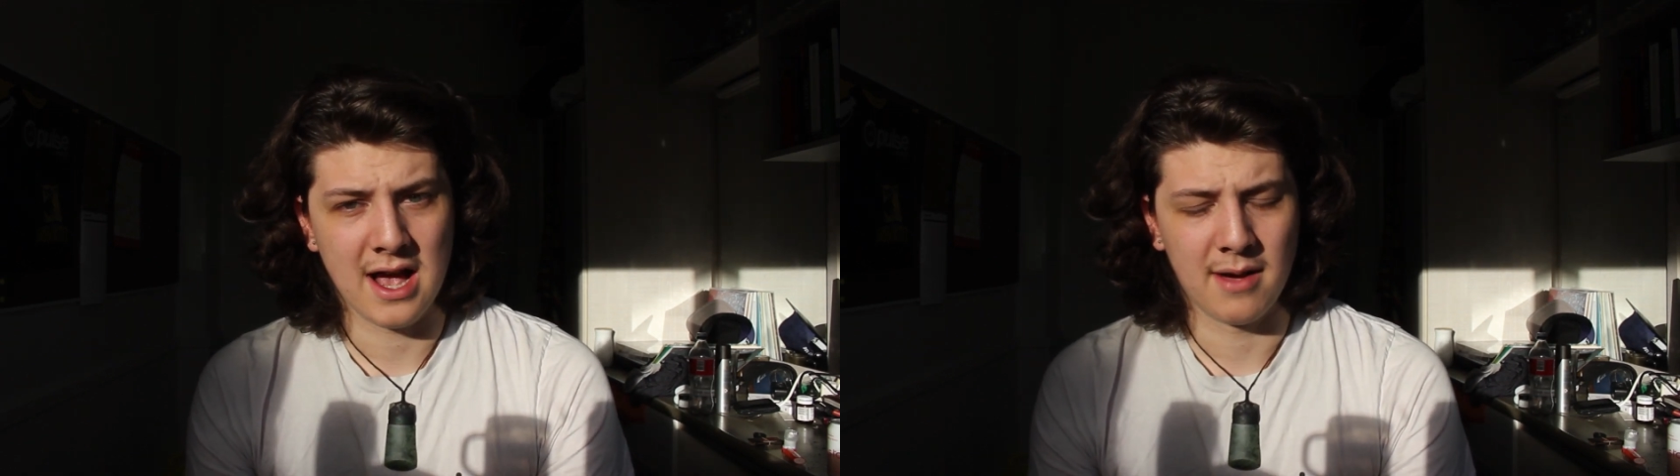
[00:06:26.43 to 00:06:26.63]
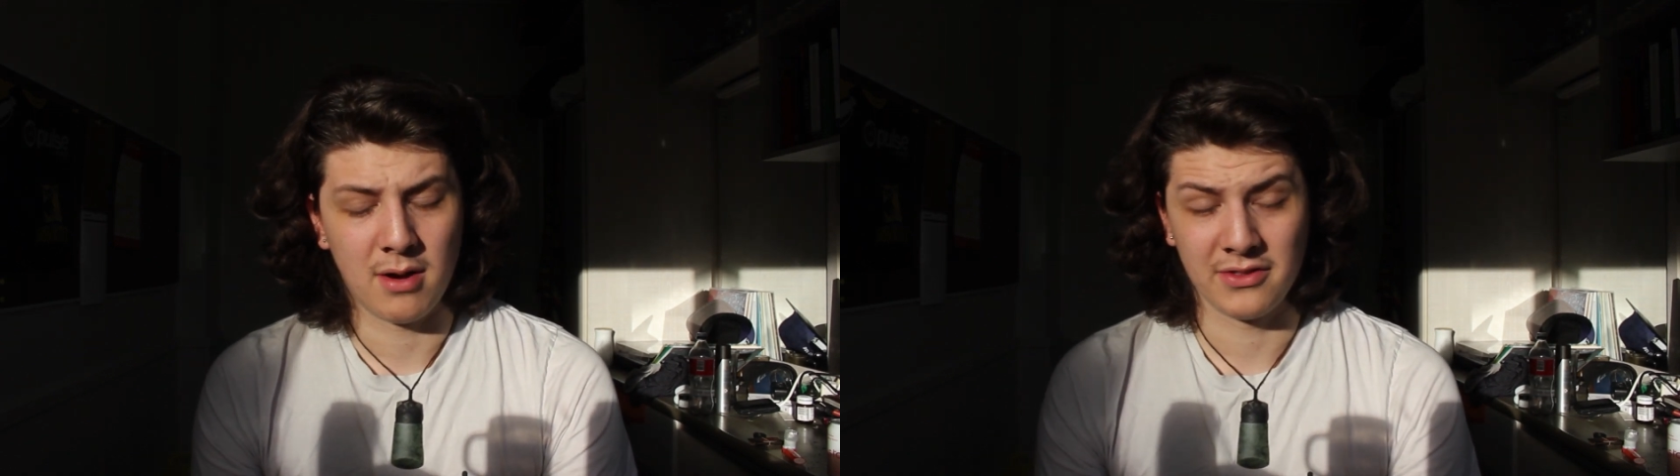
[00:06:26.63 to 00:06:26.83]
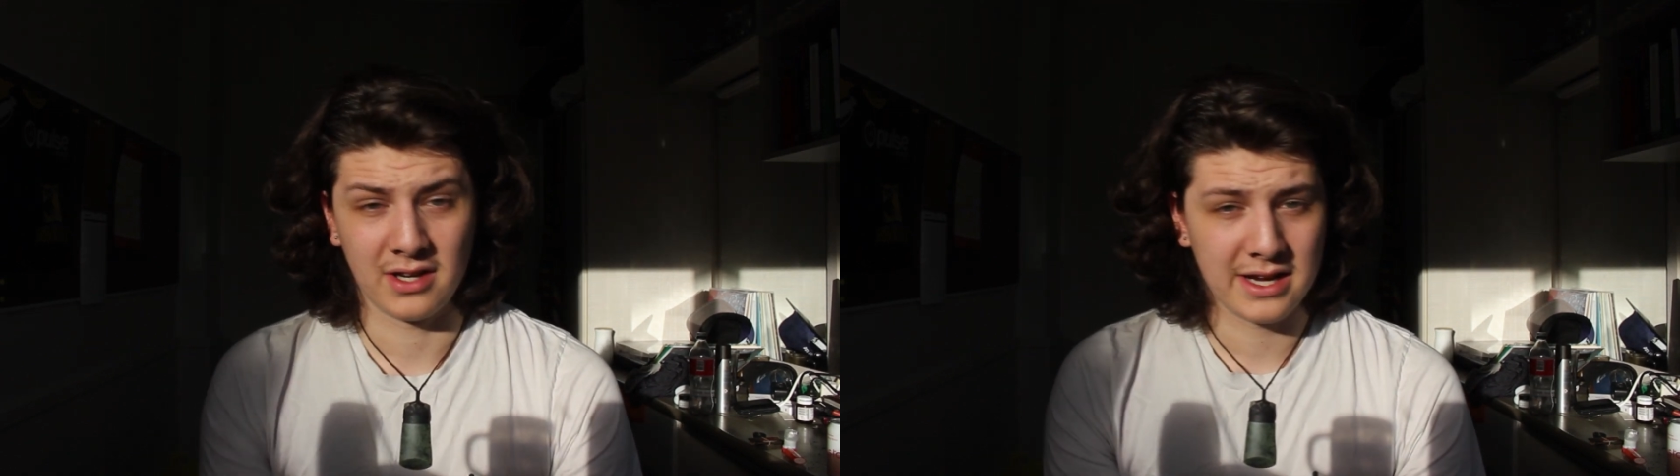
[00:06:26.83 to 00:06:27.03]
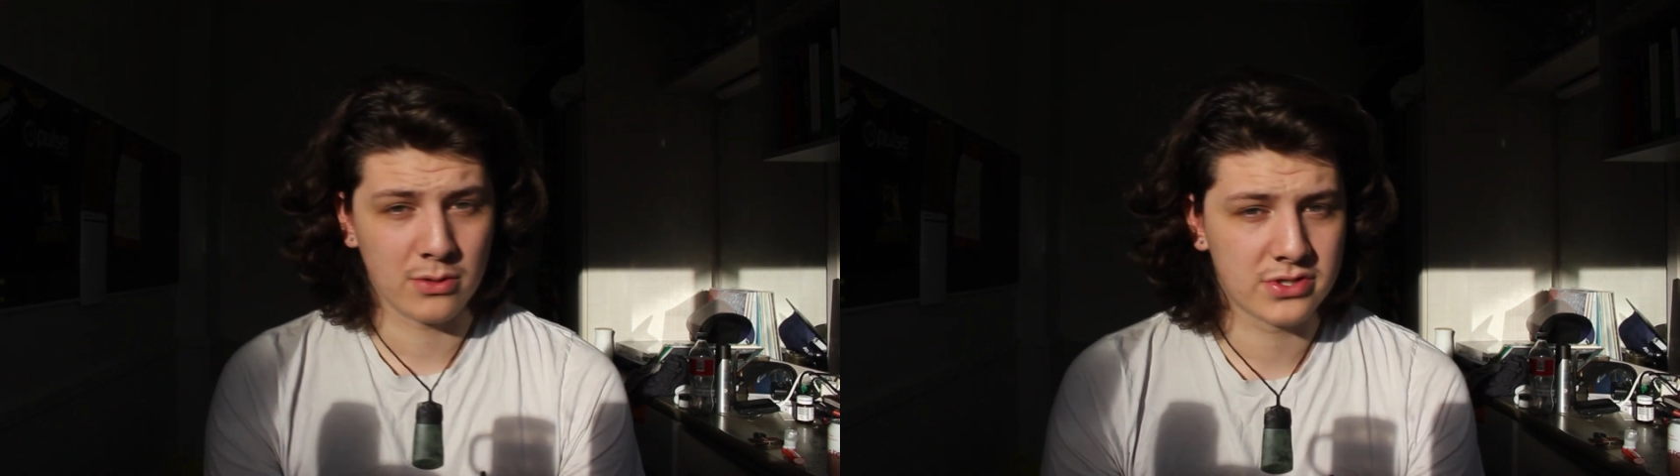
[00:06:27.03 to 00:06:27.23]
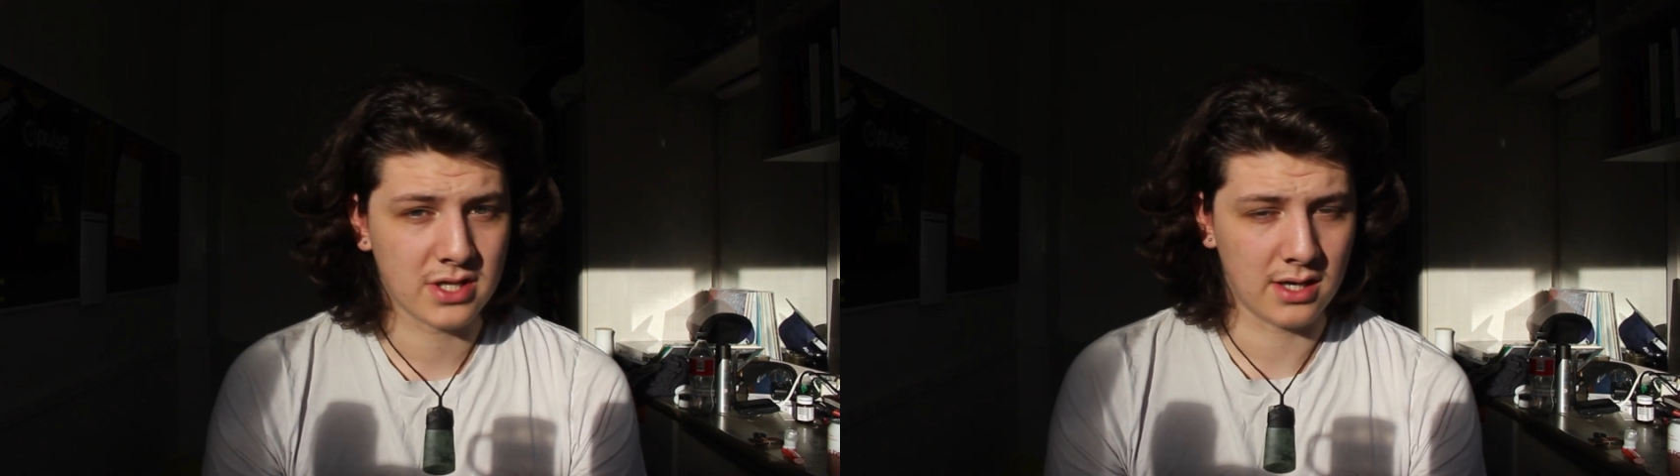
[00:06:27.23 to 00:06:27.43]
on the
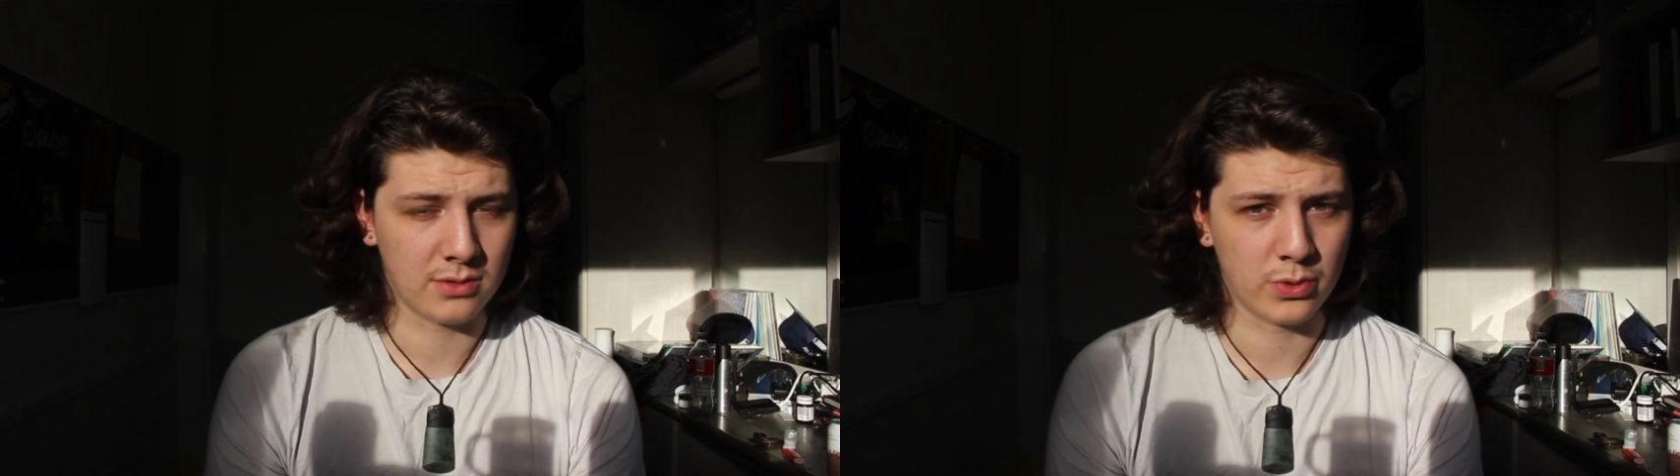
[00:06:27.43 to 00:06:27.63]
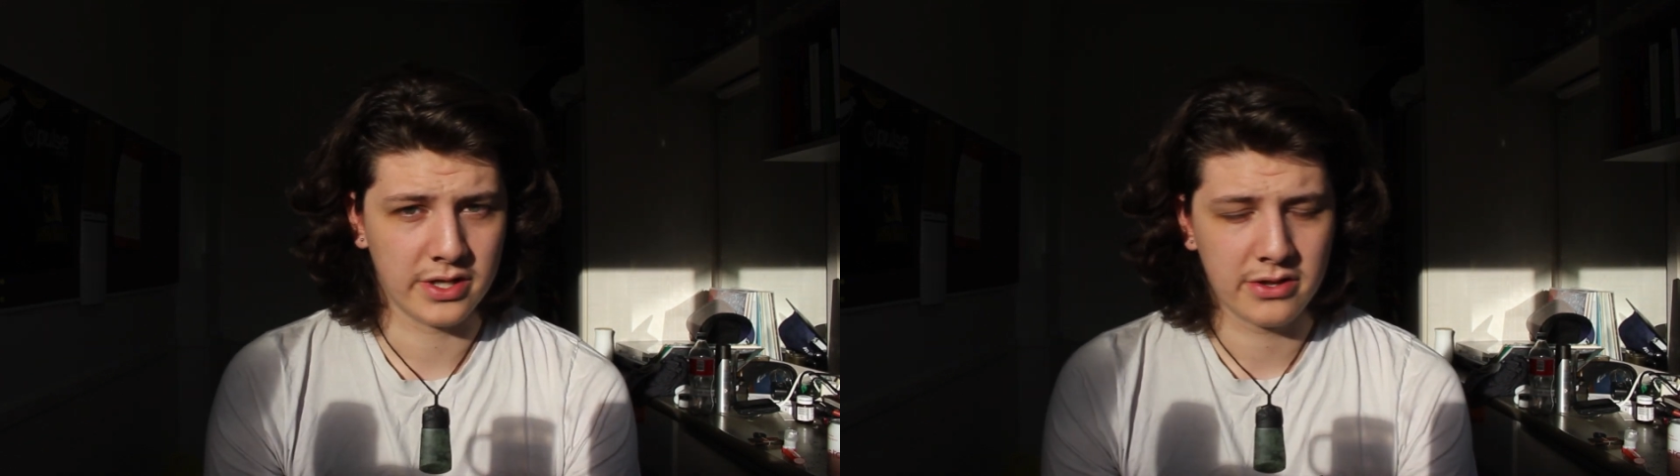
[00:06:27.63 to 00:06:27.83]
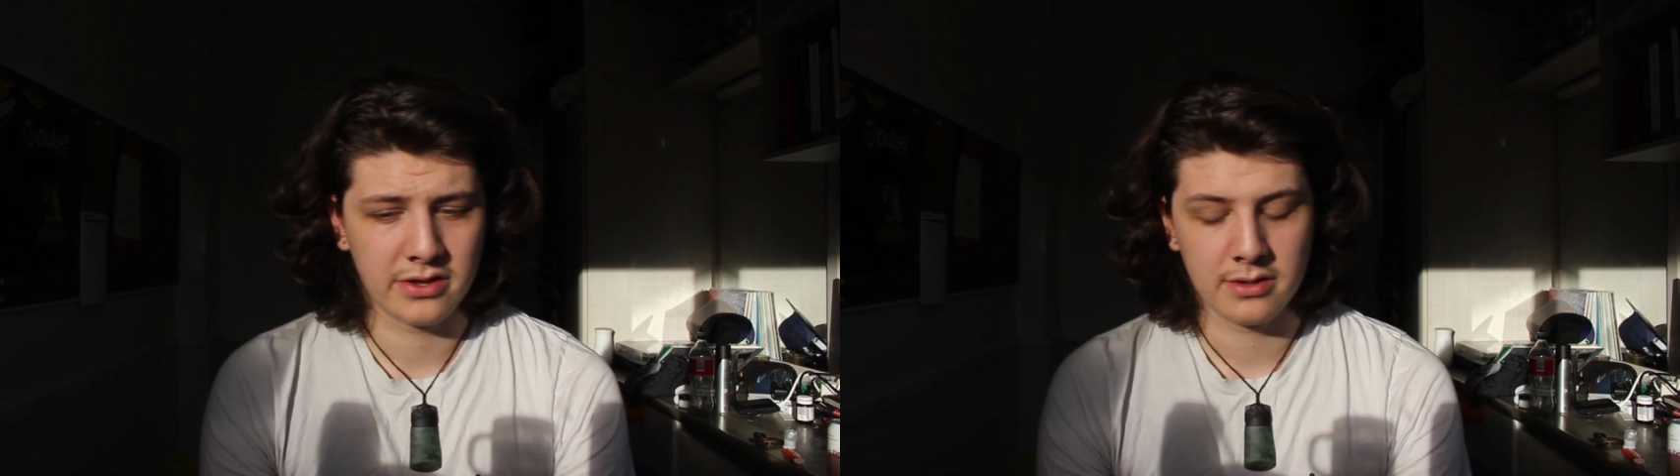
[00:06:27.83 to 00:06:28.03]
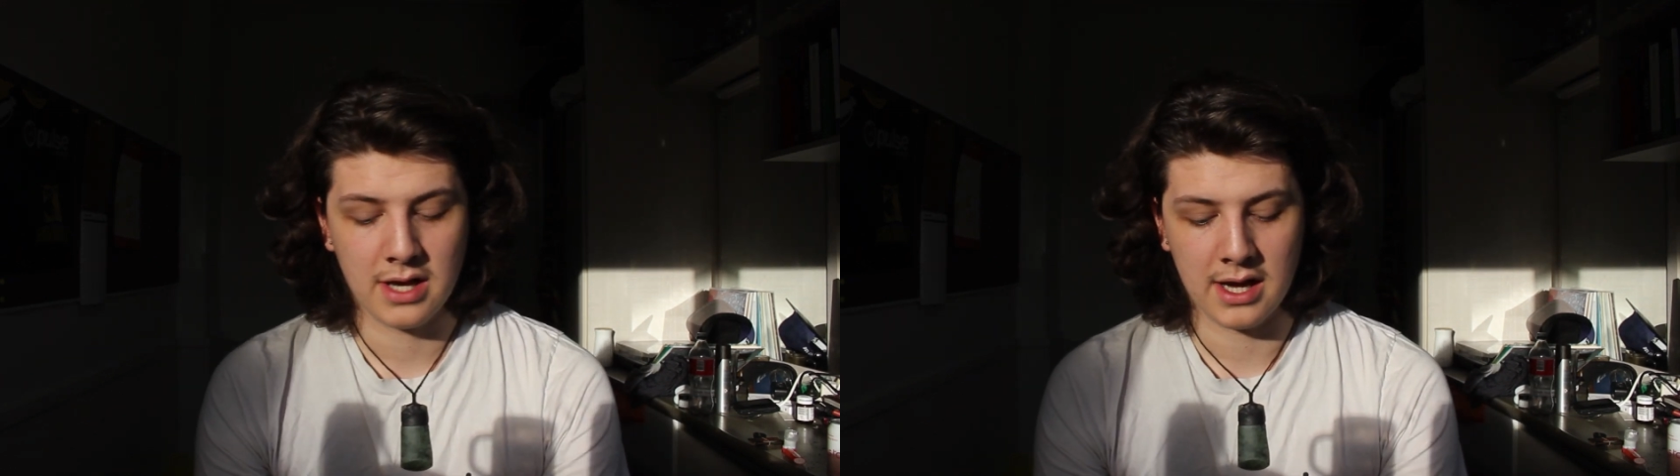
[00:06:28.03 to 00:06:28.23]
legal side, with